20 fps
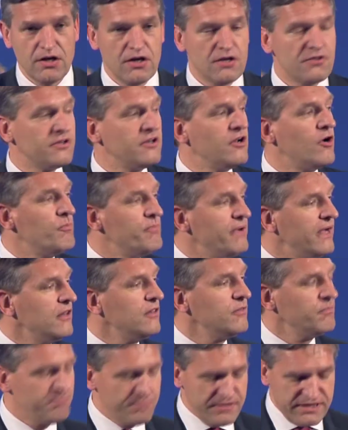The
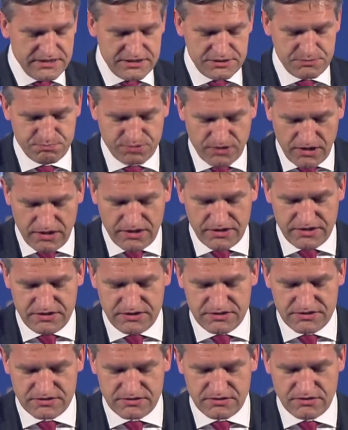Nobel Peace
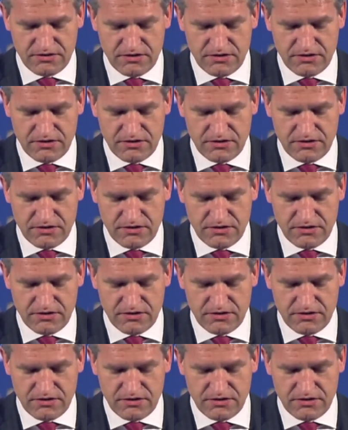Prize